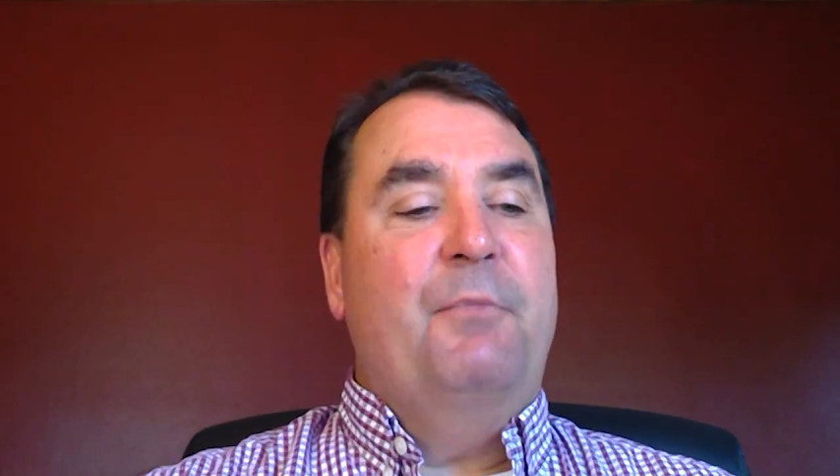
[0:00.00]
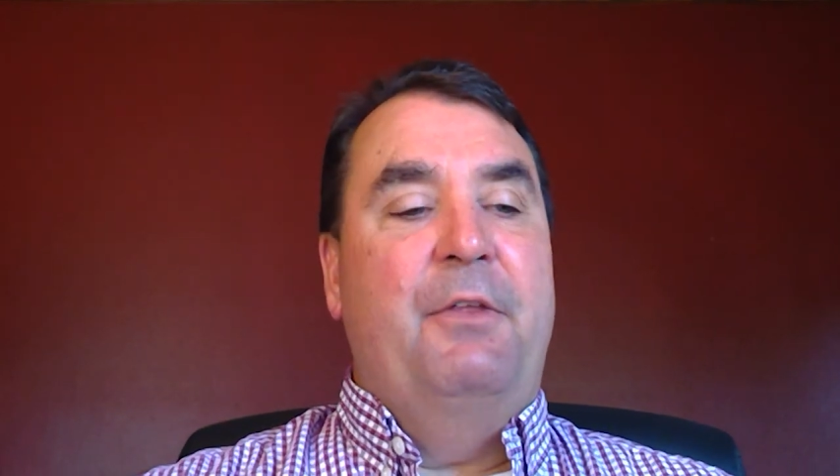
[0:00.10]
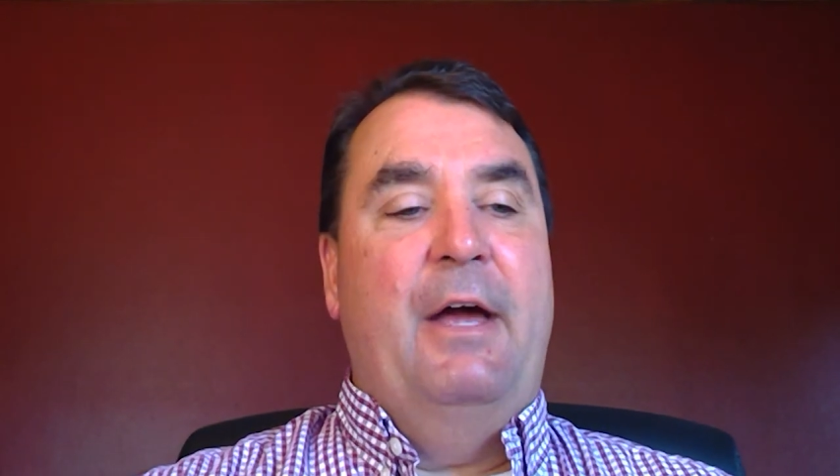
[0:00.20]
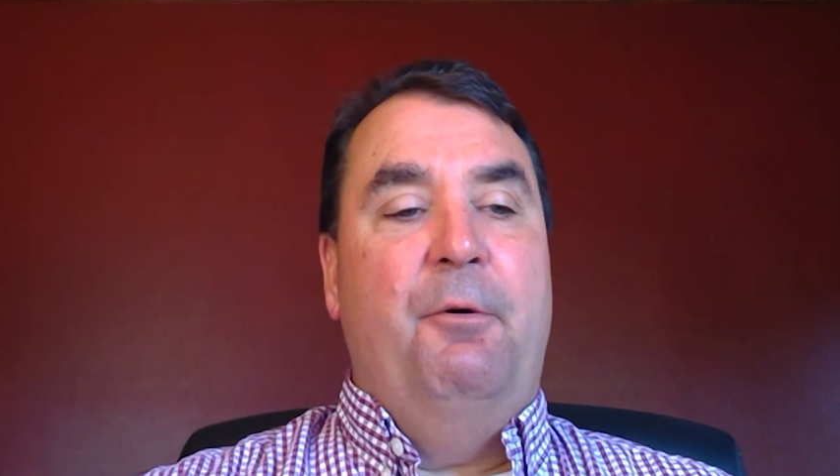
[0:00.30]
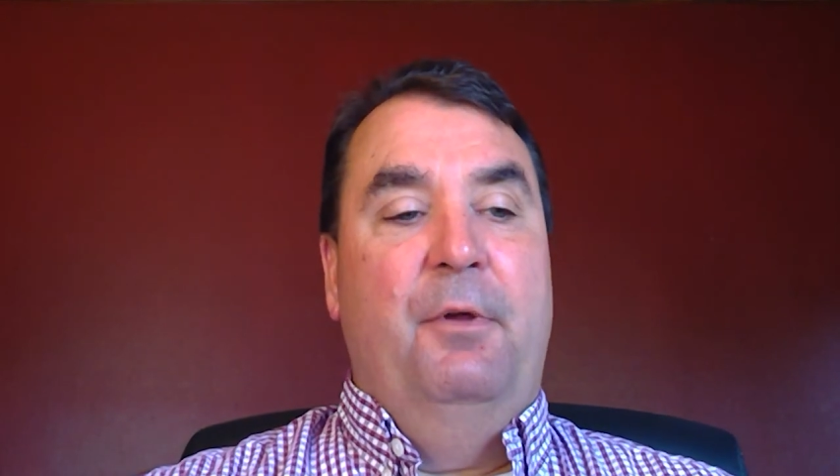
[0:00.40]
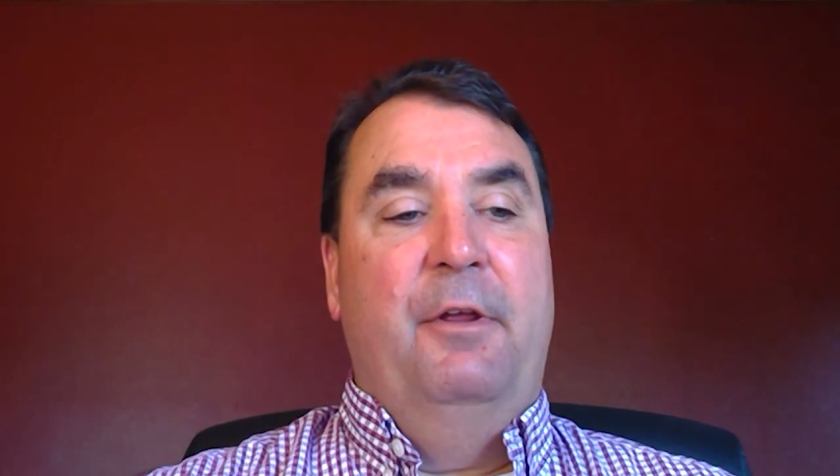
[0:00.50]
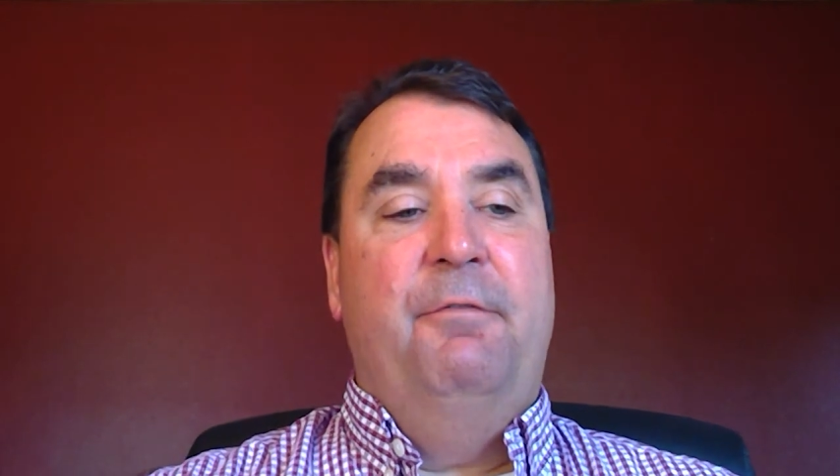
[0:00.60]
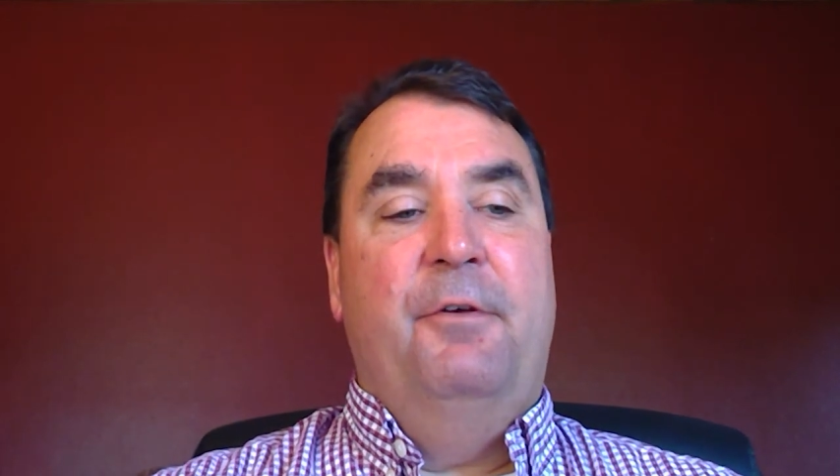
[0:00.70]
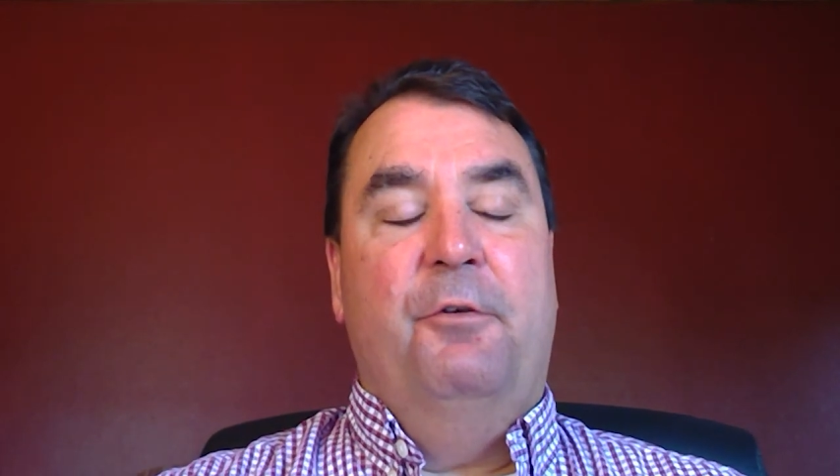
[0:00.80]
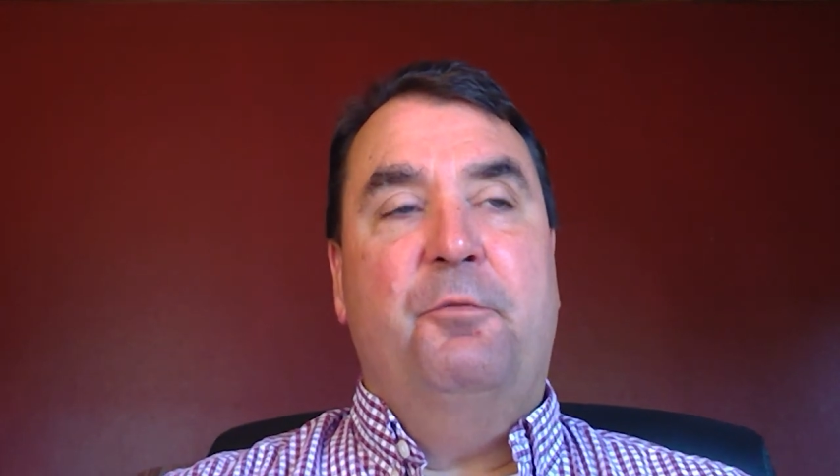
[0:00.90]
That really
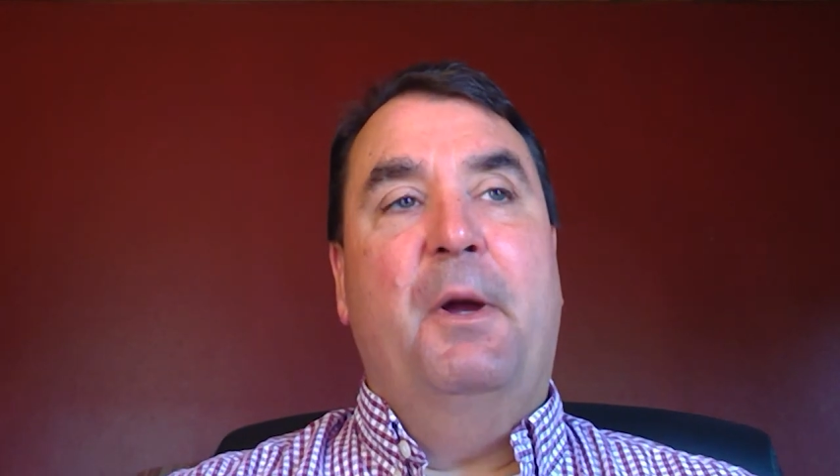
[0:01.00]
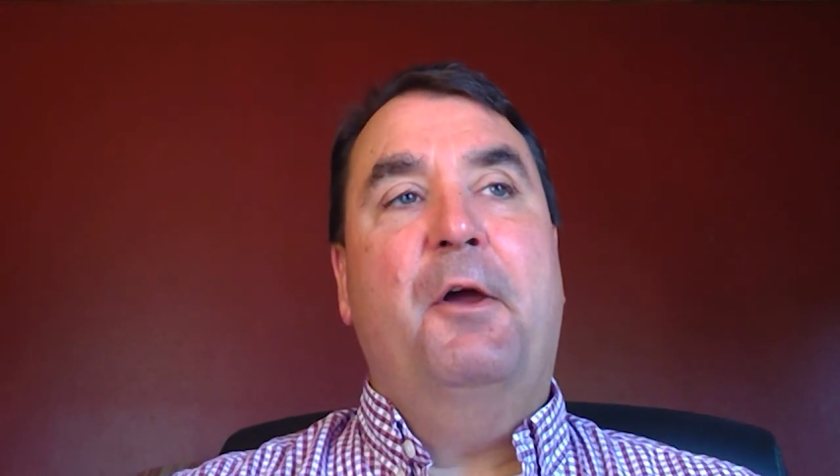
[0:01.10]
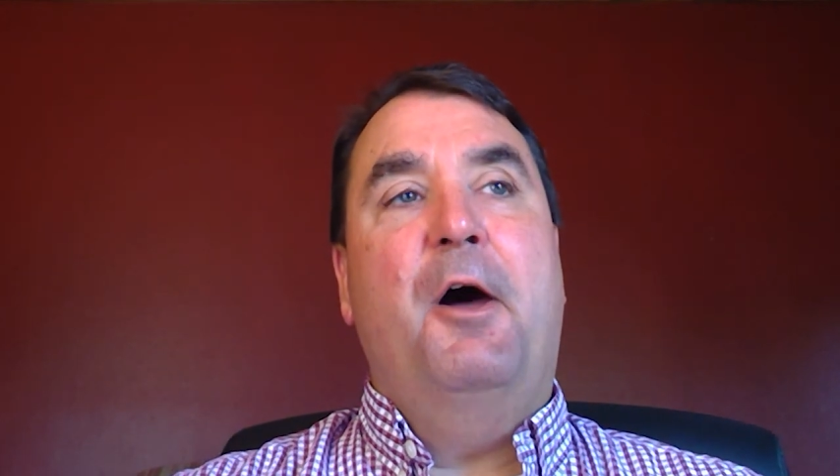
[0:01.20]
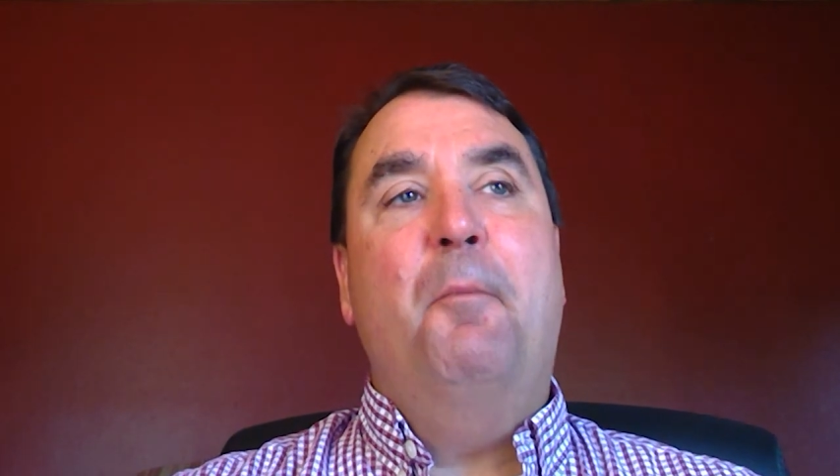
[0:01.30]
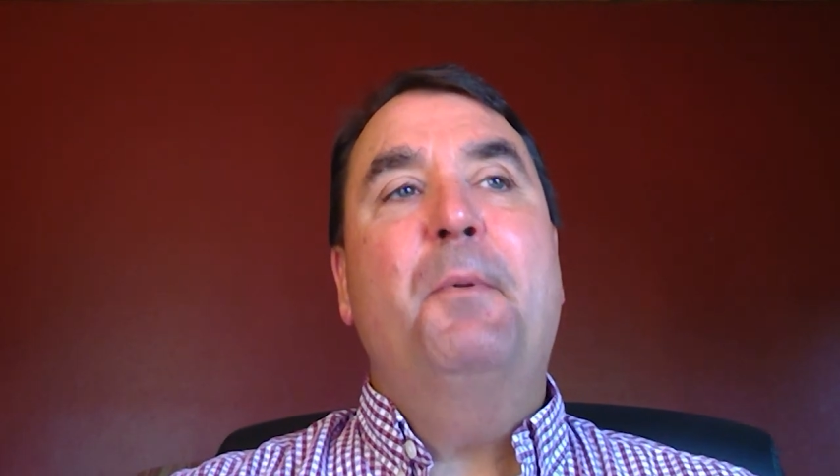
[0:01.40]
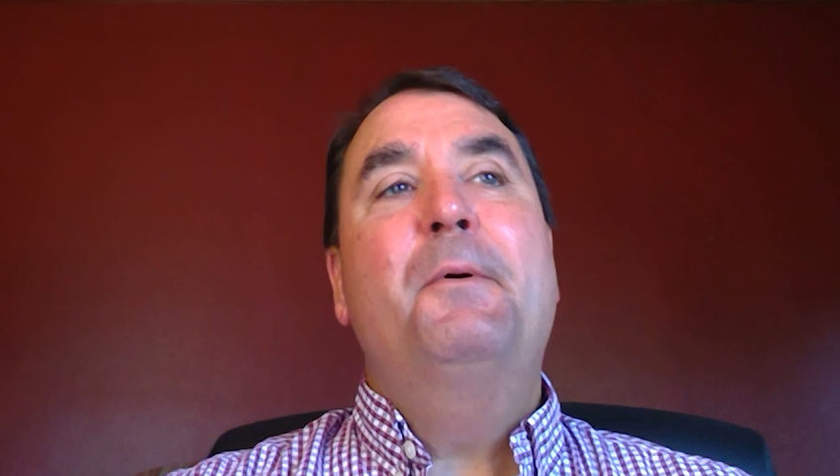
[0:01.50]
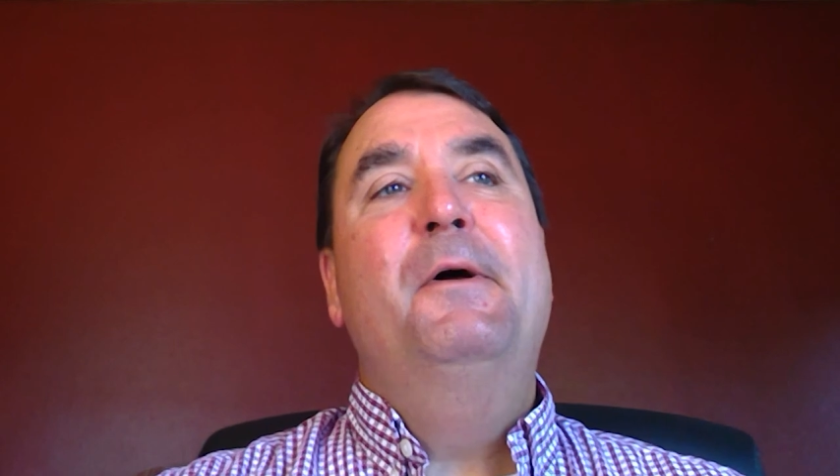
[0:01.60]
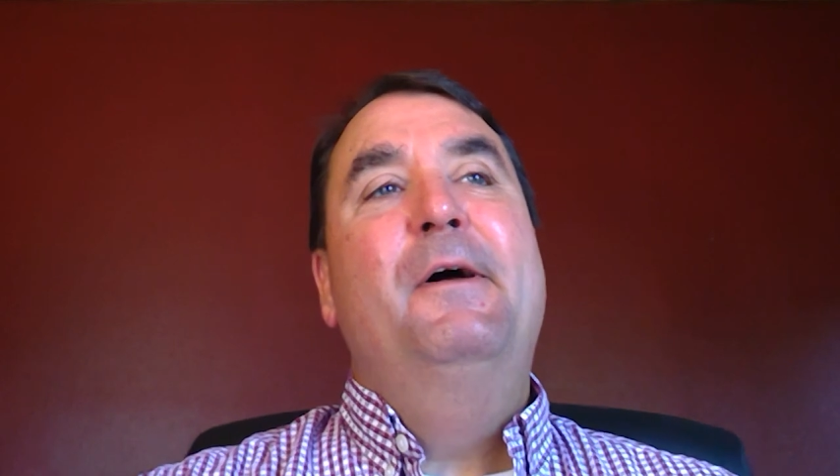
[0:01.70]
fills my cup.